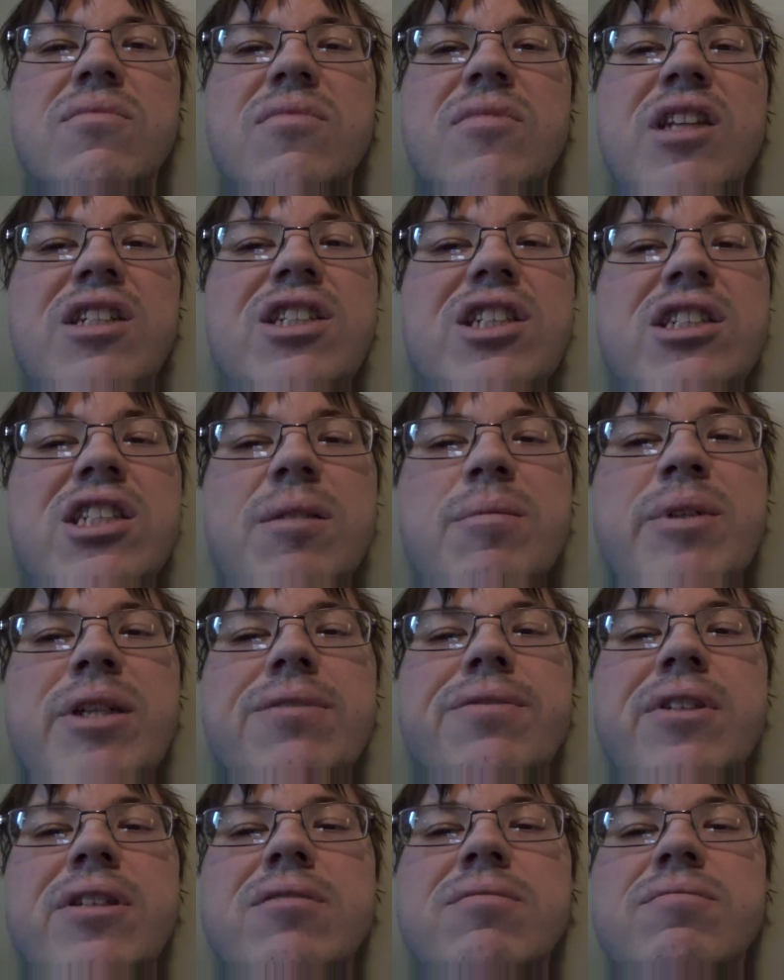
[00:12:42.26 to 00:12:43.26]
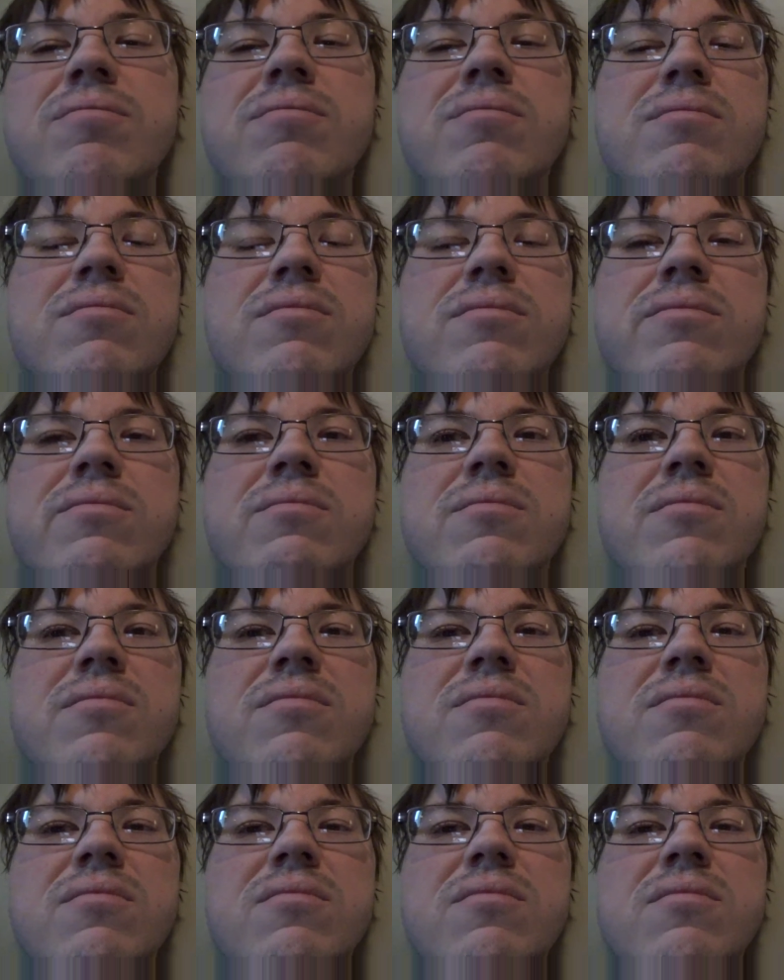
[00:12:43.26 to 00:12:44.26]
it's just something different.
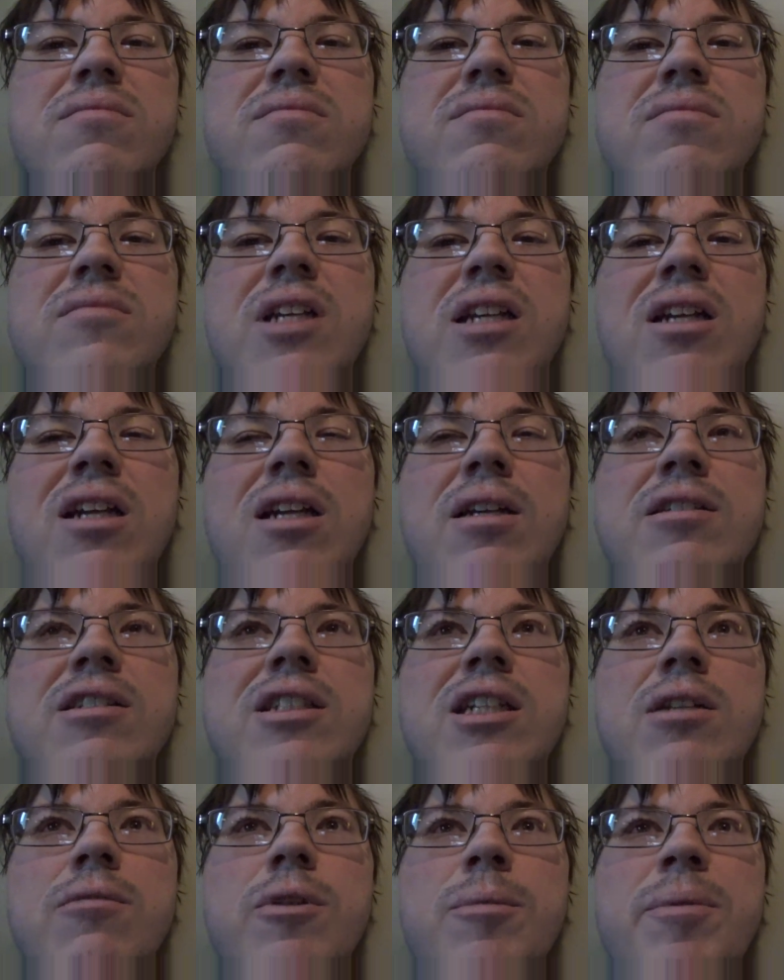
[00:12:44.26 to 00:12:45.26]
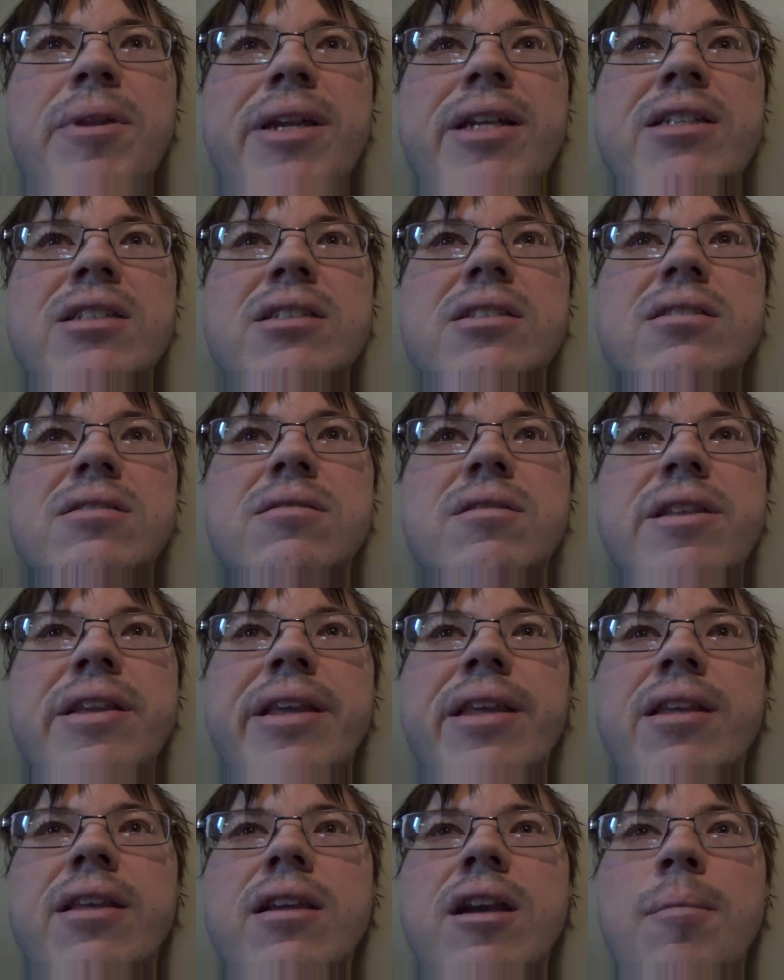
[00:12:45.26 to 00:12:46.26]
Uh, it's going to replace
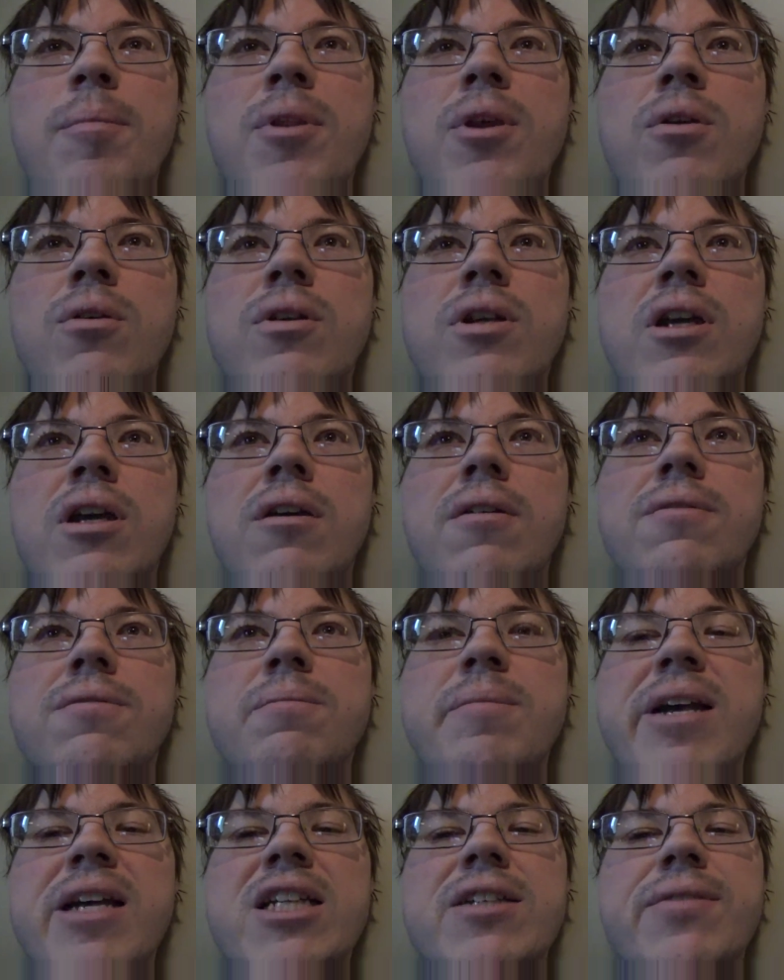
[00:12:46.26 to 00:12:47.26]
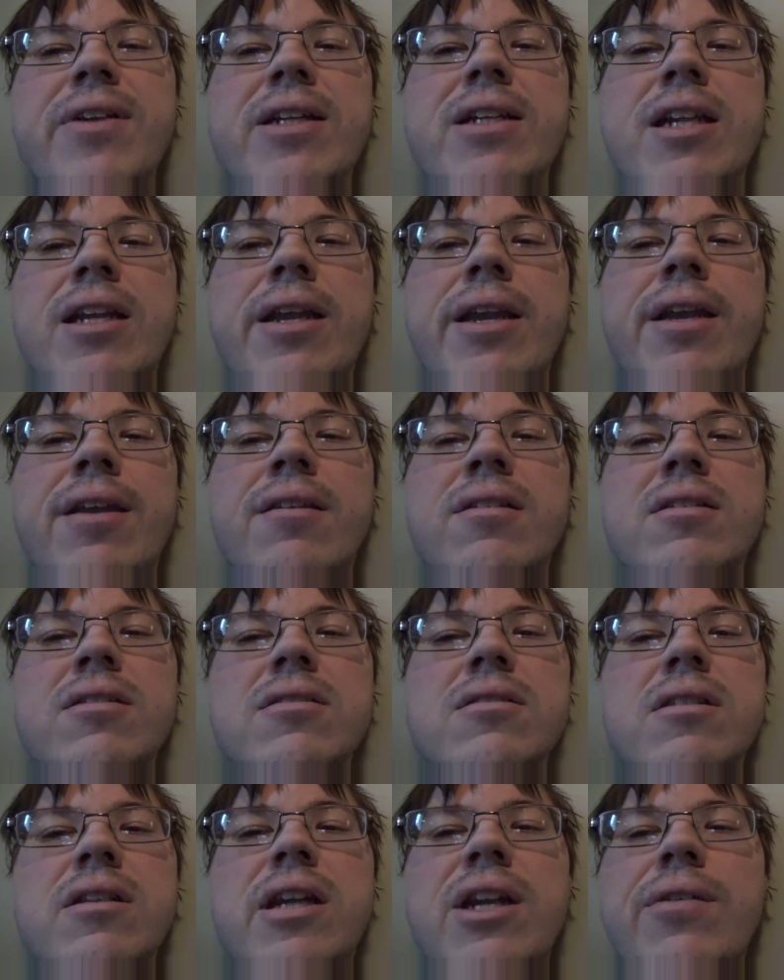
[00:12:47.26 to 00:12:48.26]
the upload of Mass Effect today.
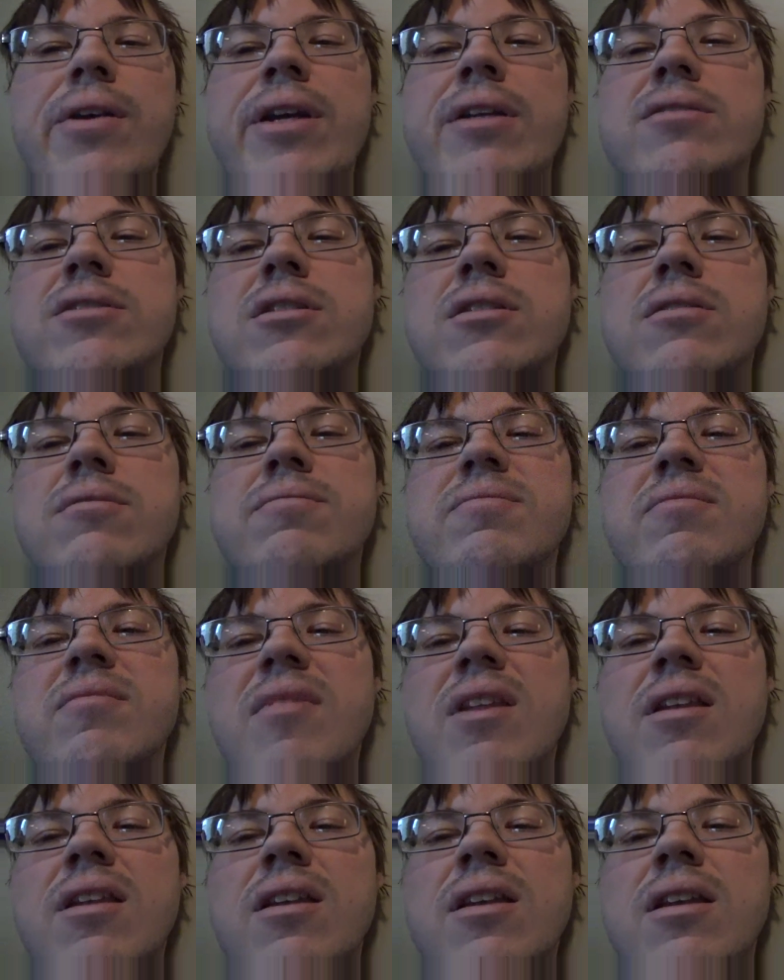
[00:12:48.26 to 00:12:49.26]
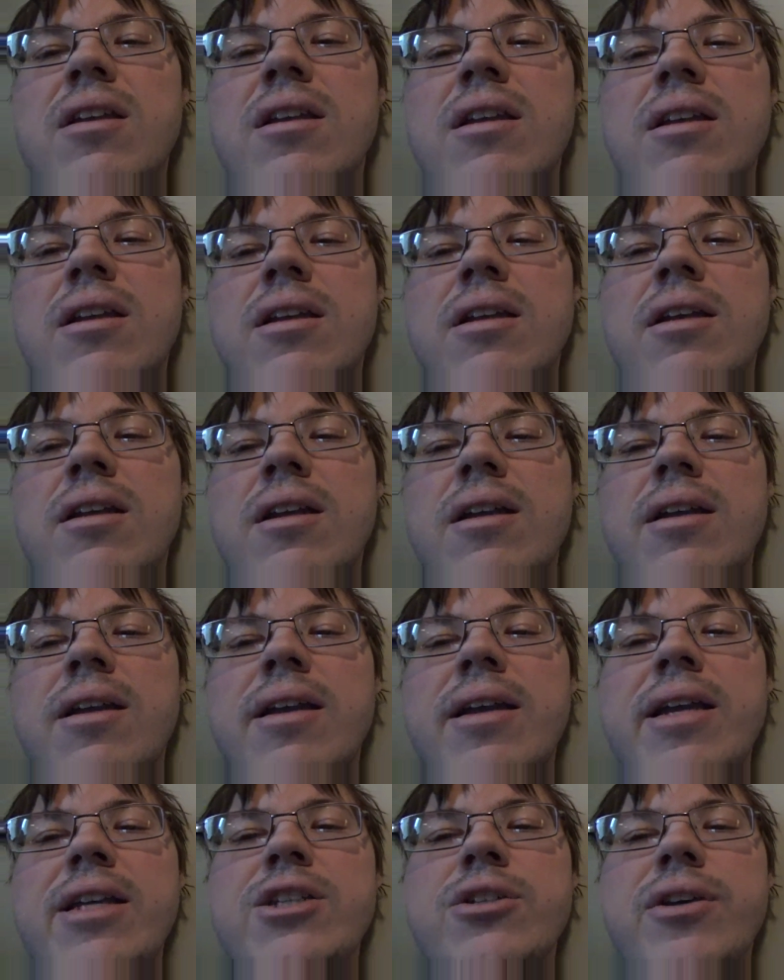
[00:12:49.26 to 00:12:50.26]
Anyway, so.
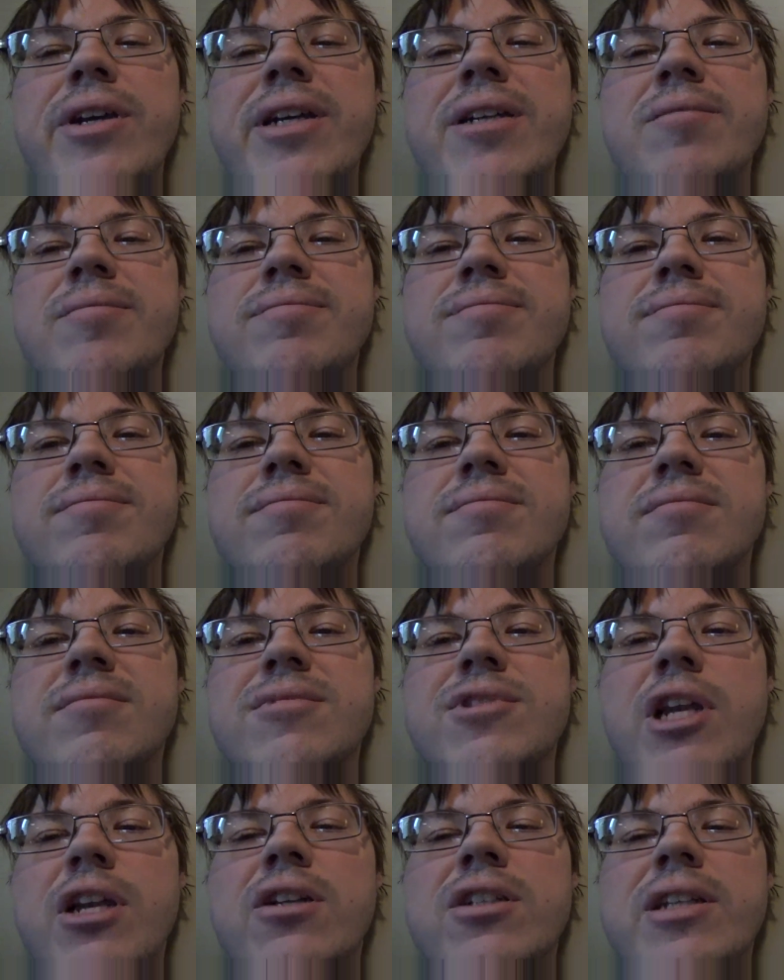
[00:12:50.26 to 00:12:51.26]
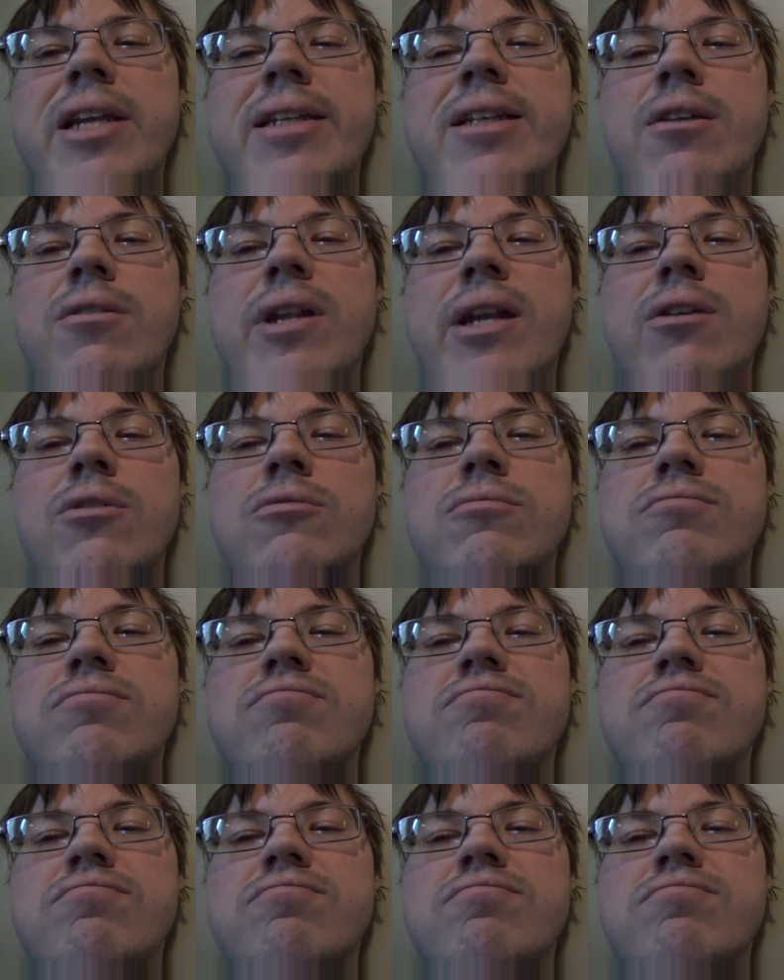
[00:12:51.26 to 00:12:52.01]
Enjoy! Shocker Cyclone out.